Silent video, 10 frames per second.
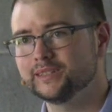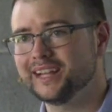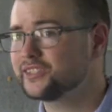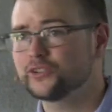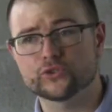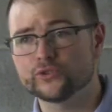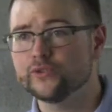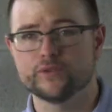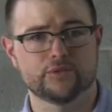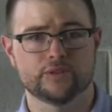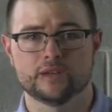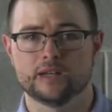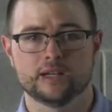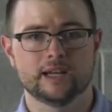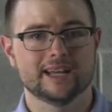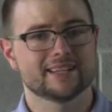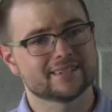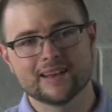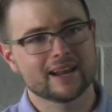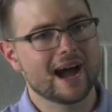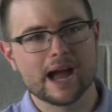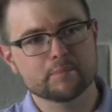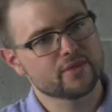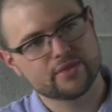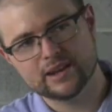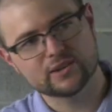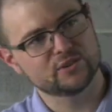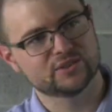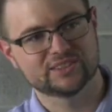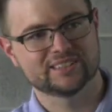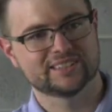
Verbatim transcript: That's a truth. It's not a hypothetical.